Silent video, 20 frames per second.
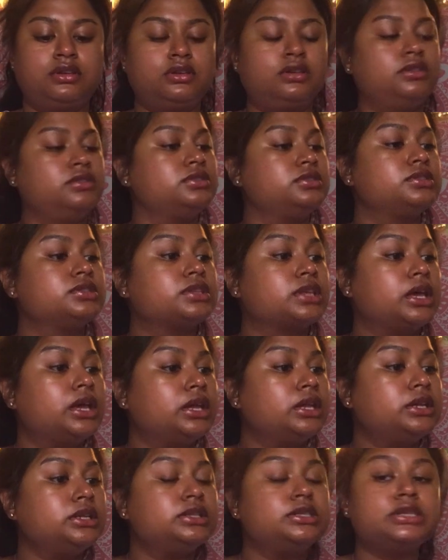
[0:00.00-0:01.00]
just kind
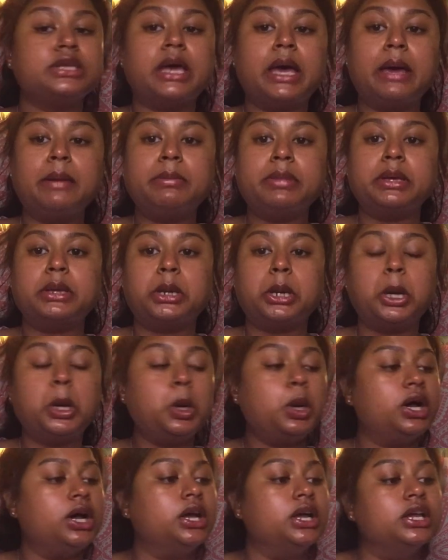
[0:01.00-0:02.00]
of tap it
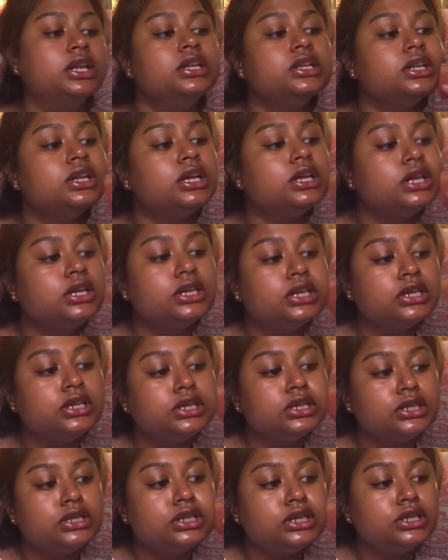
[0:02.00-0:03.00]
on like
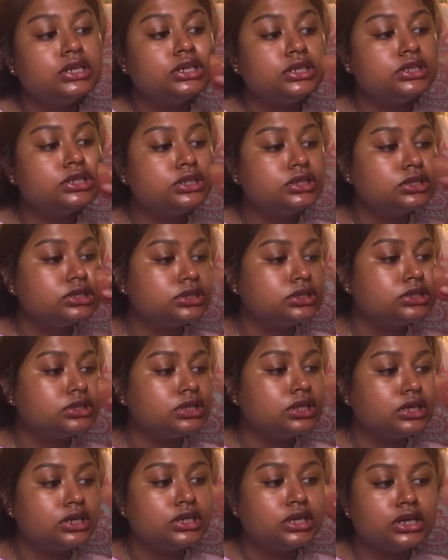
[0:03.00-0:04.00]
this. There
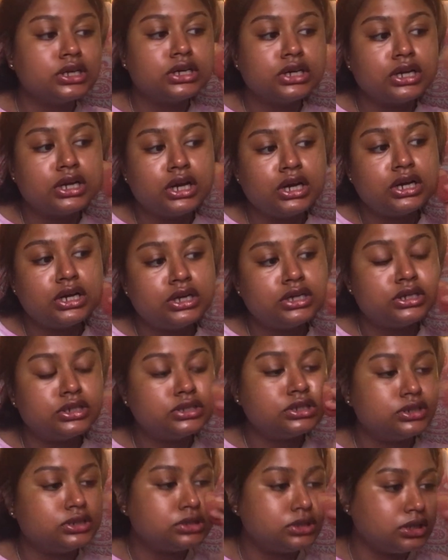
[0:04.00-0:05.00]
you go.
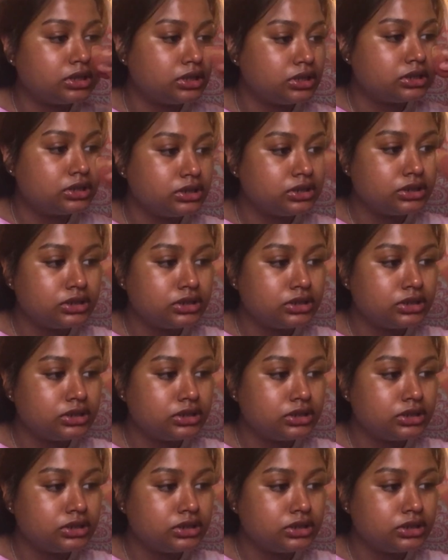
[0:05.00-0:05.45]
Like,